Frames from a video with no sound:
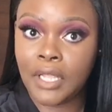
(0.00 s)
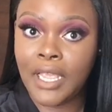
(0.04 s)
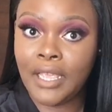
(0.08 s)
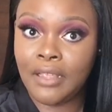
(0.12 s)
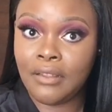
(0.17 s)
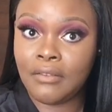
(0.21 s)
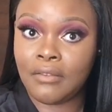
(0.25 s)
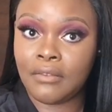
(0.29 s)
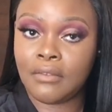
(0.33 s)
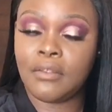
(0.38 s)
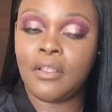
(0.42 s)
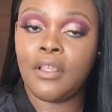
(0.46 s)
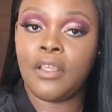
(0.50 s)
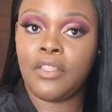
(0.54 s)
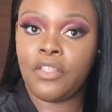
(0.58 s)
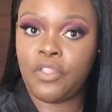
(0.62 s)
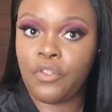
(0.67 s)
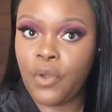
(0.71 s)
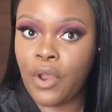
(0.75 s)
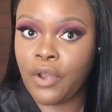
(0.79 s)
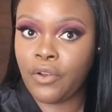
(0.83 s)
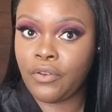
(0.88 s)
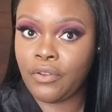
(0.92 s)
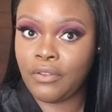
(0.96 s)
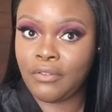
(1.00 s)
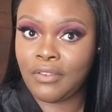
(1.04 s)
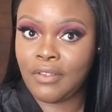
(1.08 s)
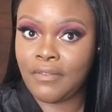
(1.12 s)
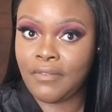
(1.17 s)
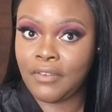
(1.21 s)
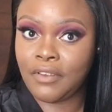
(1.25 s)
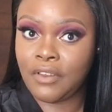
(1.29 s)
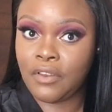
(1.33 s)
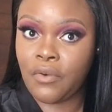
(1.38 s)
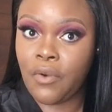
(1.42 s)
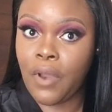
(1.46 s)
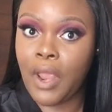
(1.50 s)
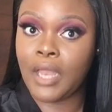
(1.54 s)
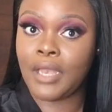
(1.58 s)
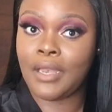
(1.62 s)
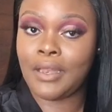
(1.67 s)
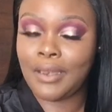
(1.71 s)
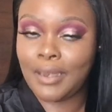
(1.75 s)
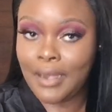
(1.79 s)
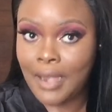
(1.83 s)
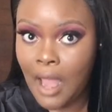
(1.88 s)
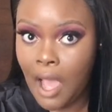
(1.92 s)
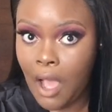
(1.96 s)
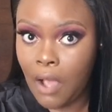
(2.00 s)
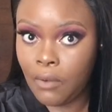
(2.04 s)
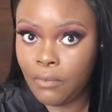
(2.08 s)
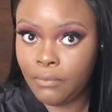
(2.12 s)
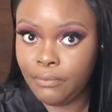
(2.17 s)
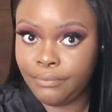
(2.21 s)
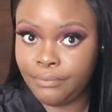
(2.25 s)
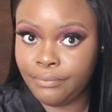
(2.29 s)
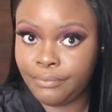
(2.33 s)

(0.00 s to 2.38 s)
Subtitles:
is 370 Rand now.